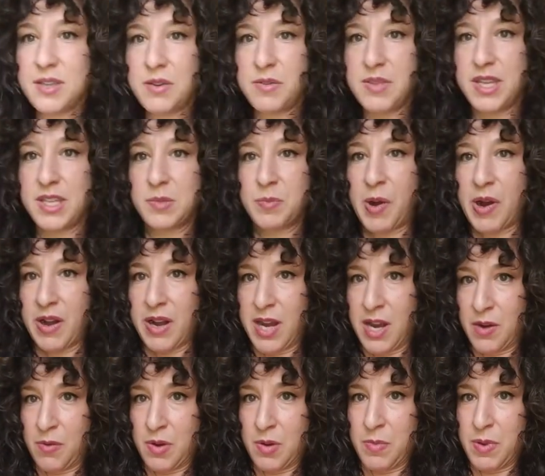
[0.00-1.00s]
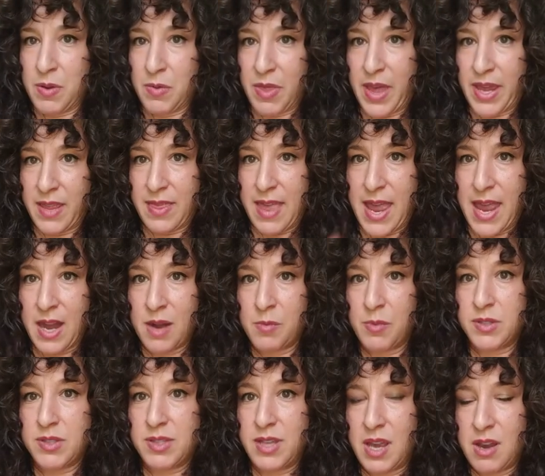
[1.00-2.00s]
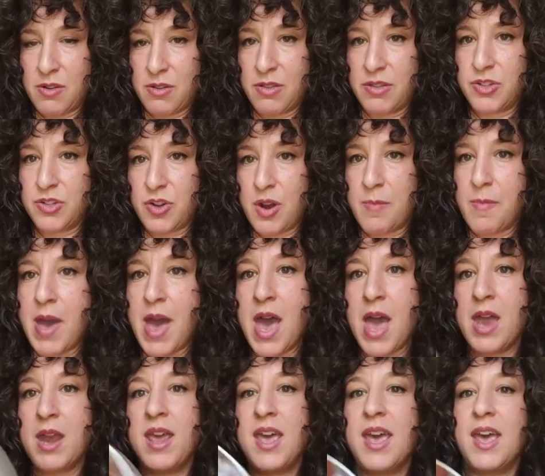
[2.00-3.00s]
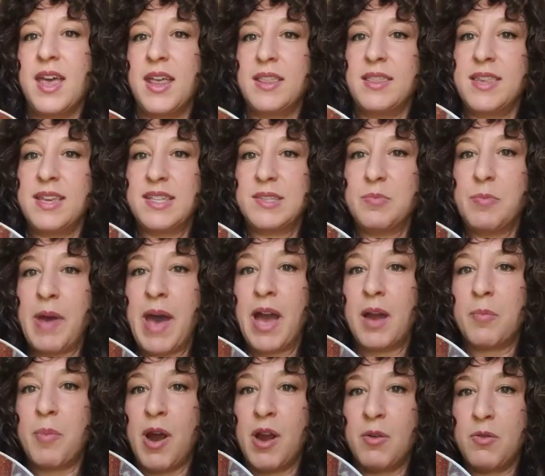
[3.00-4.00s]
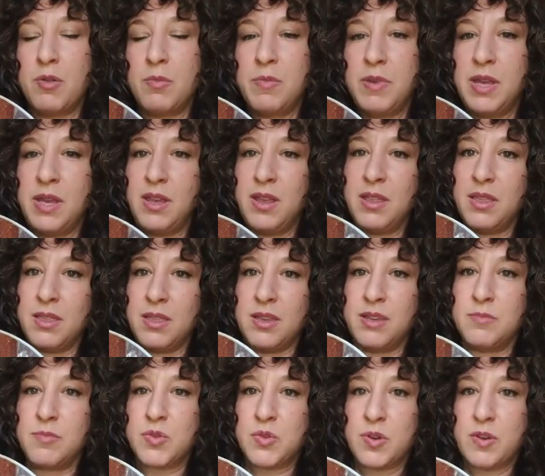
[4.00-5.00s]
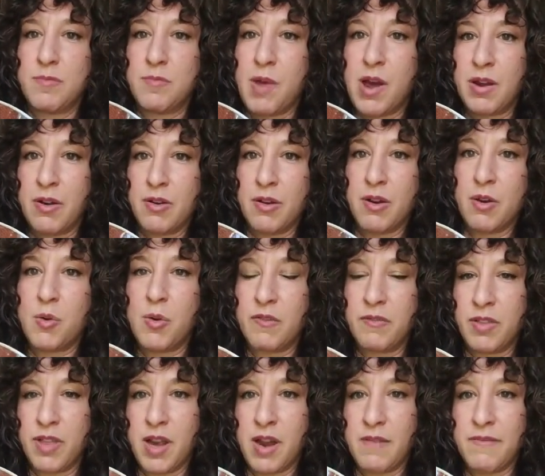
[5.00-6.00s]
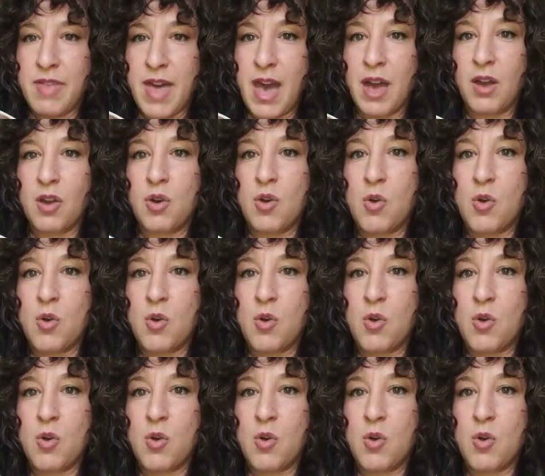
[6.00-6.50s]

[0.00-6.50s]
so this part here would be like the animal skin or the drum head this back part would be the sort of modern equivalent of that